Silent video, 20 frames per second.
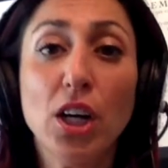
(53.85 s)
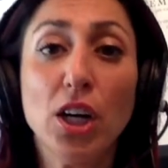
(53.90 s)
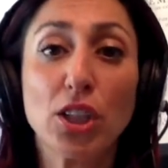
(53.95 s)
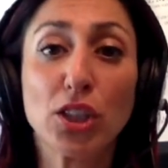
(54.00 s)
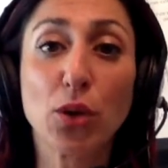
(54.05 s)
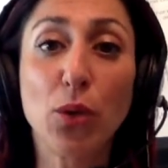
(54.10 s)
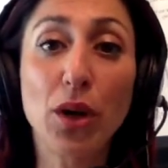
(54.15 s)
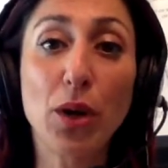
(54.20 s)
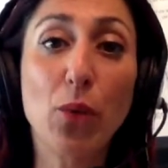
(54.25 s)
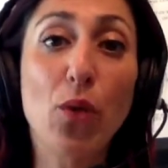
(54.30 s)

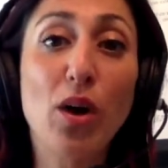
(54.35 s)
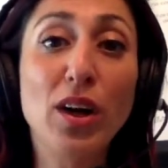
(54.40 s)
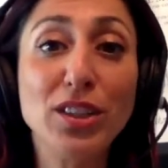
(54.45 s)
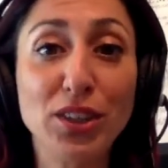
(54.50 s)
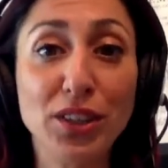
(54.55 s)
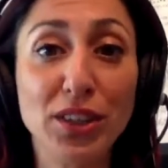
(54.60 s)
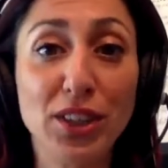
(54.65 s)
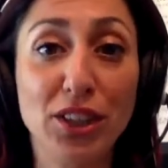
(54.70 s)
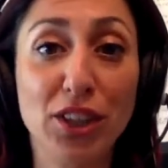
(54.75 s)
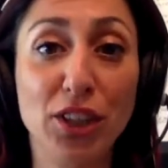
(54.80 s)
So, what I
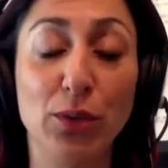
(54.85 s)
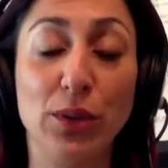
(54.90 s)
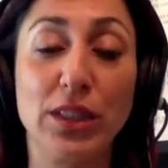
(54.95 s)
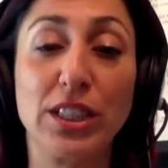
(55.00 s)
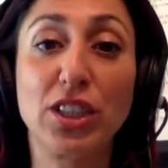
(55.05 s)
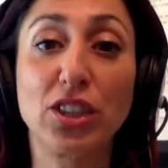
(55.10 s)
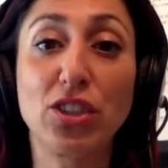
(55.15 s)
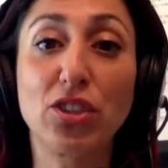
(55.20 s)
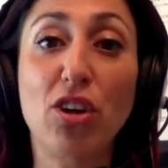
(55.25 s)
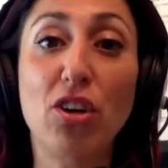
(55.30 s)
want you to do
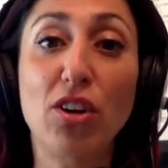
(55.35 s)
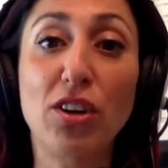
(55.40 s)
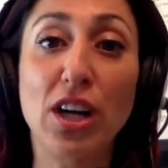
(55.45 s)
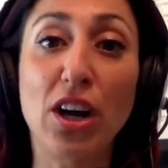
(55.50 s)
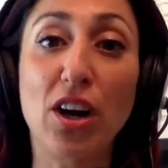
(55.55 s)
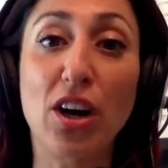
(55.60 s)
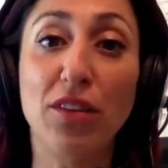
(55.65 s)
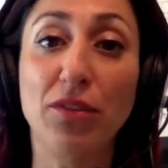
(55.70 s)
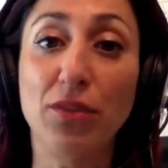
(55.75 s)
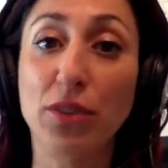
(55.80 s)
is start
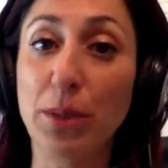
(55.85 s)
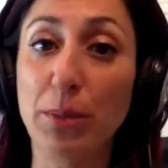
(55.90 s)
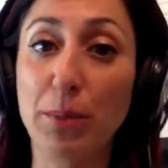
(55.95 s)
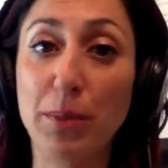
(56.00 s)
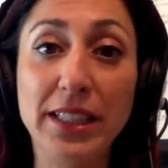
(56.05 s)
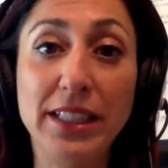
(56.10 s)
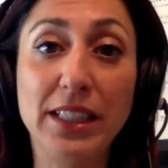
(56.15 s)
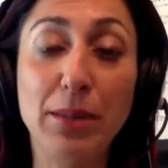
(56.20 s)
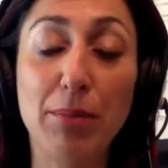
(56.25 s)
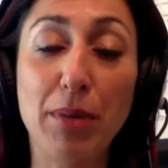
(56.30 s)
off with a
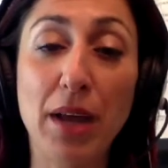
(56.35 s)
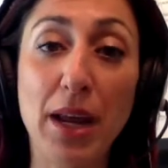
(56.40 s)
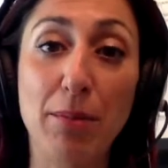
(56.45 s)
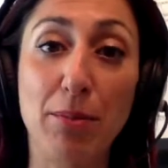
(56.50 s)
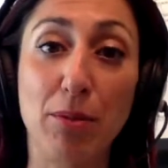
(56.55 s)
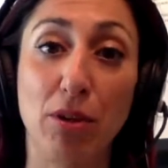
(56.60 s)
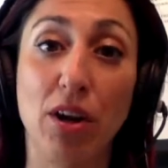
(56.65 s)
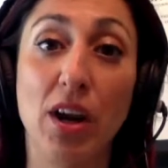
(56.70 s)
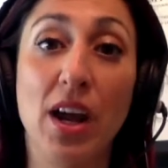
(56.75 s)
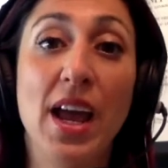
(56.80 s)
piece of
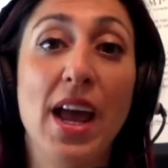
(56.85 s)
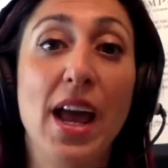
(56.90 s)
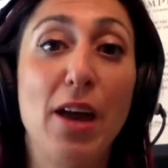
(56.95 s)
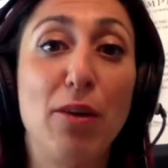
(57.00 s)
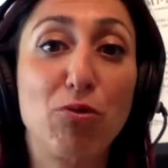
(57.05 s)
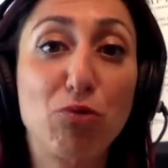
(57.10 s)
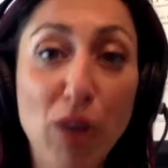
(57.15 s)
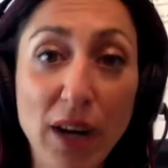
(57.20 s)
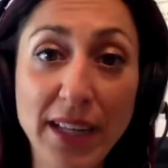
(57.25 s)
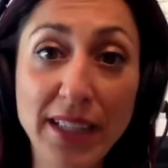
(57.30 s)
paper
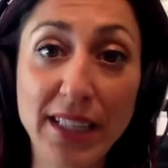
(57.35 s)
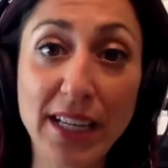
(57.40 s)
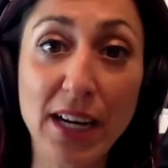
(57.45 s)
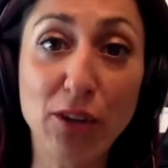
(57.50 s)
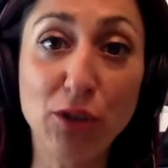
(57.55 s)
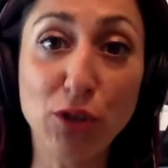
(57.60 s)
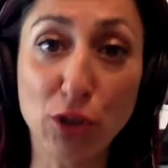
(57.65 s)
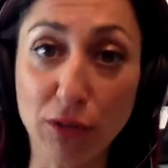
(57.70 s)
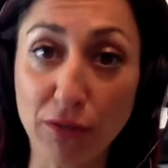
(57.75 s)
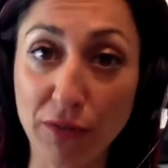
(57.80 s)
and write
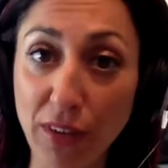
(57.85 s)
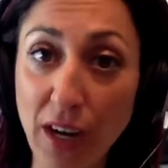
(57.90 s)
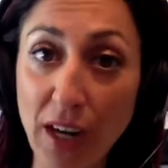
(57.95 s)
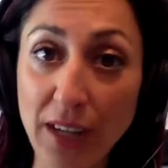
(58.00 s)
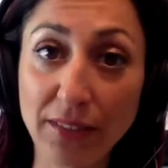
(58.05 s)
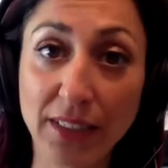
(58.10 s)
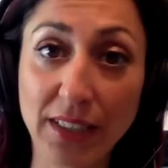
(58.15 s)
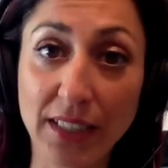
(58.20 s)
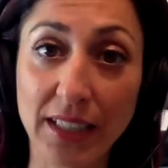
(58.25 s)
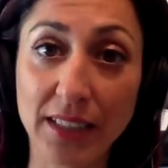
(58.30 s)
down your
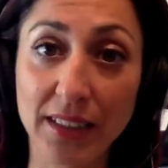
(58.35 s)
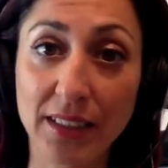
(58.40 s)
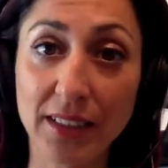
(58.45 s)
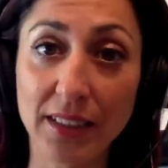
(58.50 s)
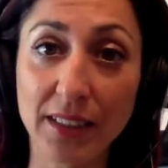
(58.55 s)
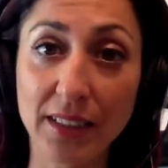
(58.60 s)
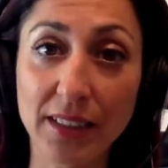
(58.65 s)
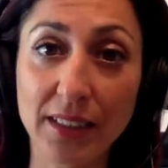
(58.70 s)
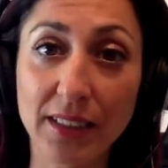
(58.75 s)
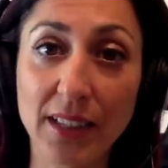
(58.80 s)
five
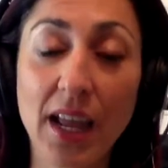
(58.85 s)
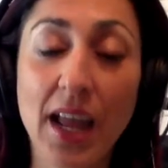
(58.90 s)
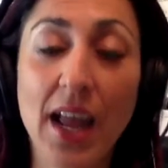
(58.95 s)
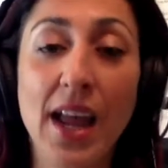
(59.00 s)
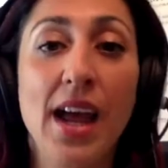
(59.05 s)
senses.